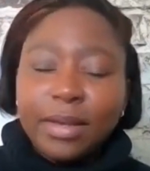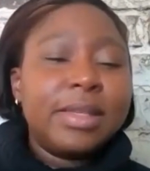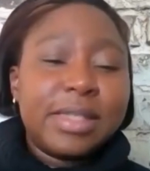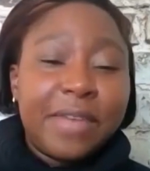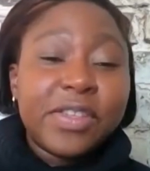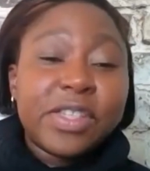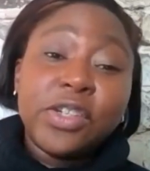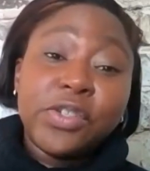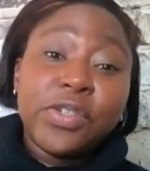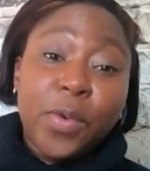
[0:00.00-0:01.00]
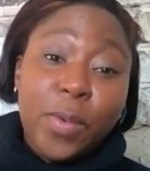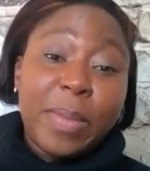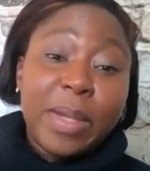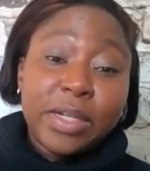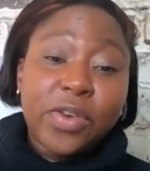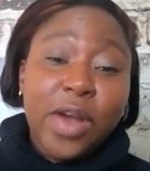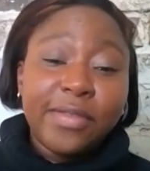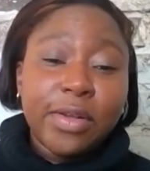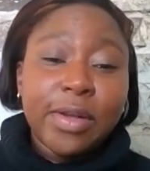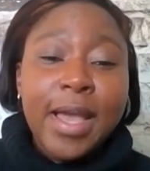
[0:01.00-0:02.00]
the safest countries for women to
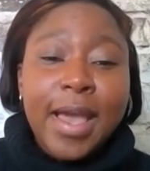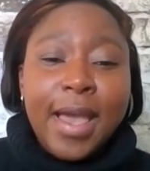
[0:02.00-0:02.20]
travel.